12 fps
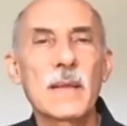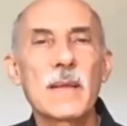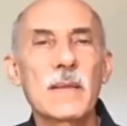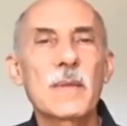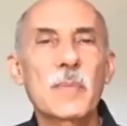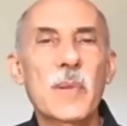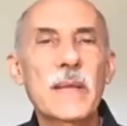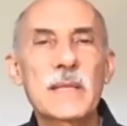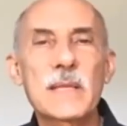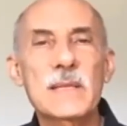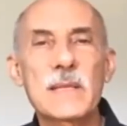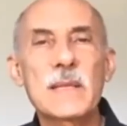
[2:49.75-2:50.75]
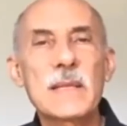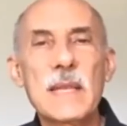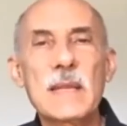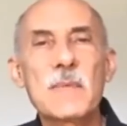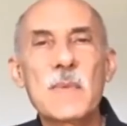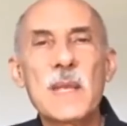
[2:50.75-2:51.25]
The places that
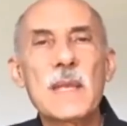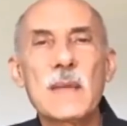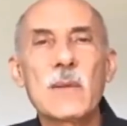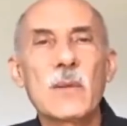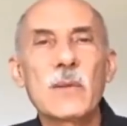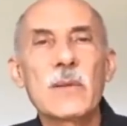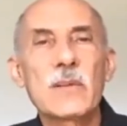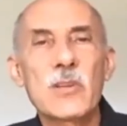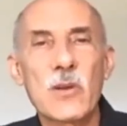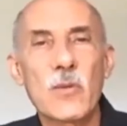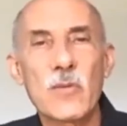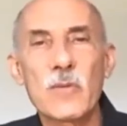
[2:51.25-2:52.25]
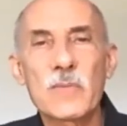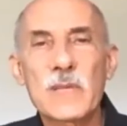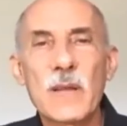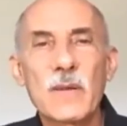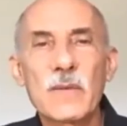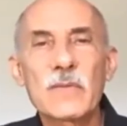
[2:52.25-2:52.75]
need to be healed show
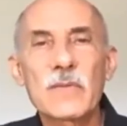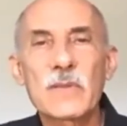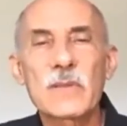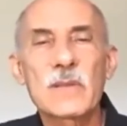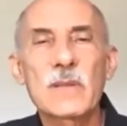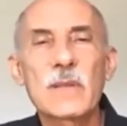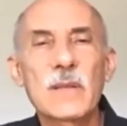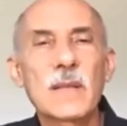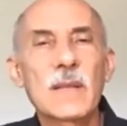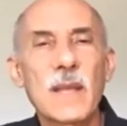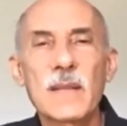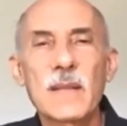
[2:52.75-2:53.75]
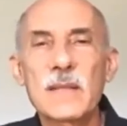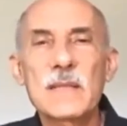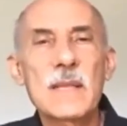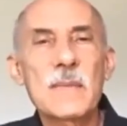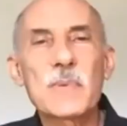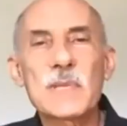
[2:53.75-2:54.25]
themselves, and the
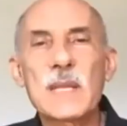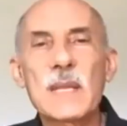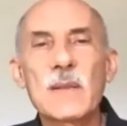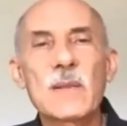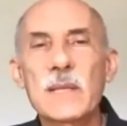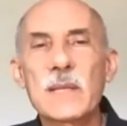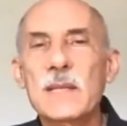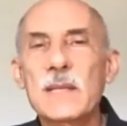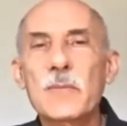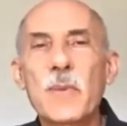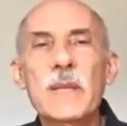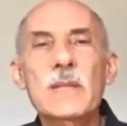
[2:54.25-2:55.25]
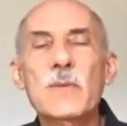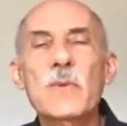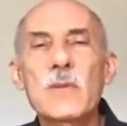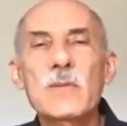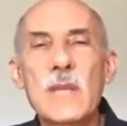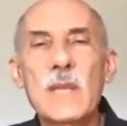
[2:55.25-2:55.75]
deepest healing takes place
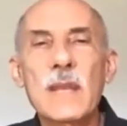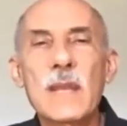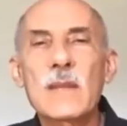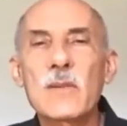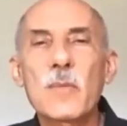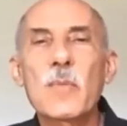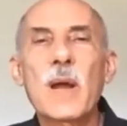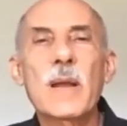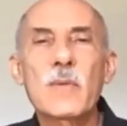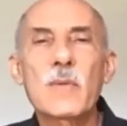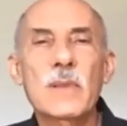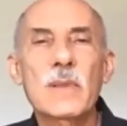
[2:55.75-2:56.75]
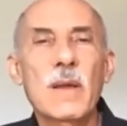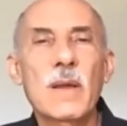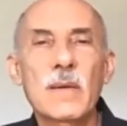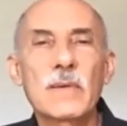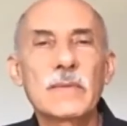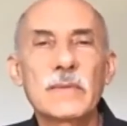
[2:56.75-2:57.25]
when you tend your body with
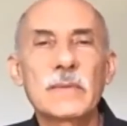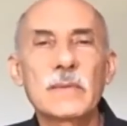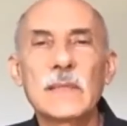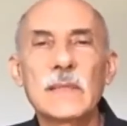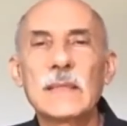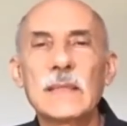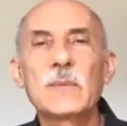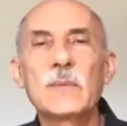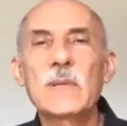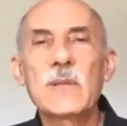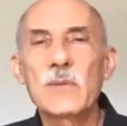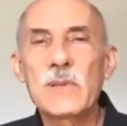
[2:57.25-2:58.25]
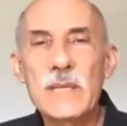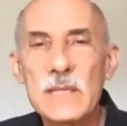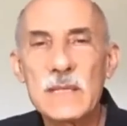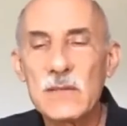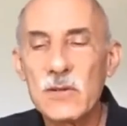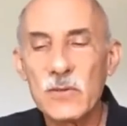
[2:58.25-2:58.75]
love. When you
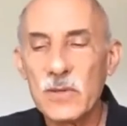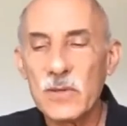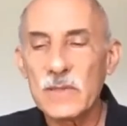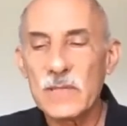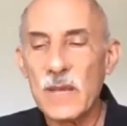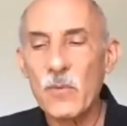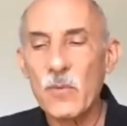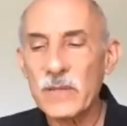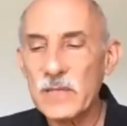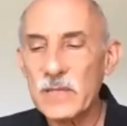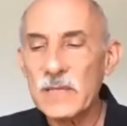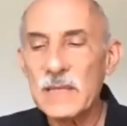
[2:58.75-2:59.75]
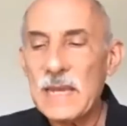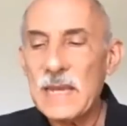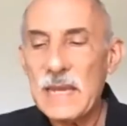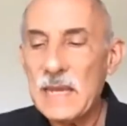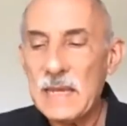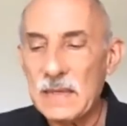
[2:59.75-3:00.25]
listen to it, say, what does it
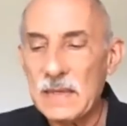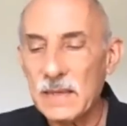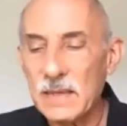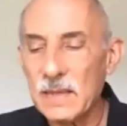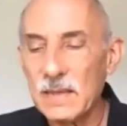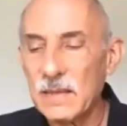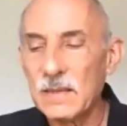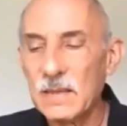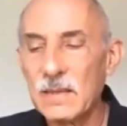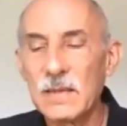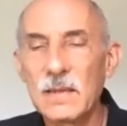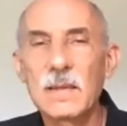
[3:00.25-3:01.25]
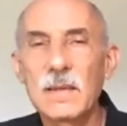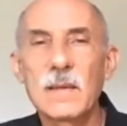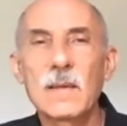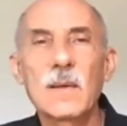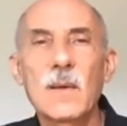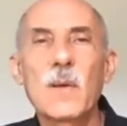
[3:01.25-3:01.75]
need?
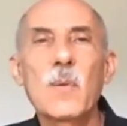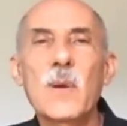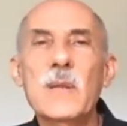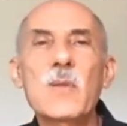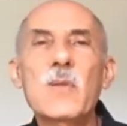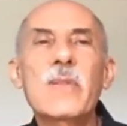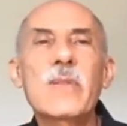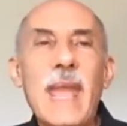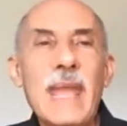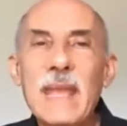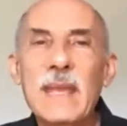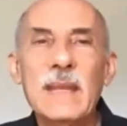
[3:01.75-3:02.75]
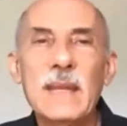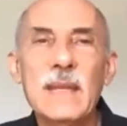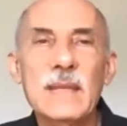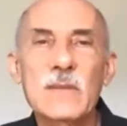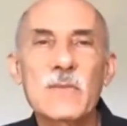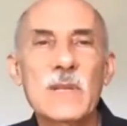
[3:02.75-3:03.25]
When you thank it,
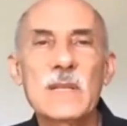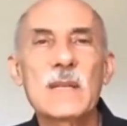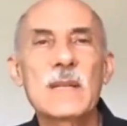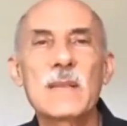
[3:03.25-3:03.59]
as we did in the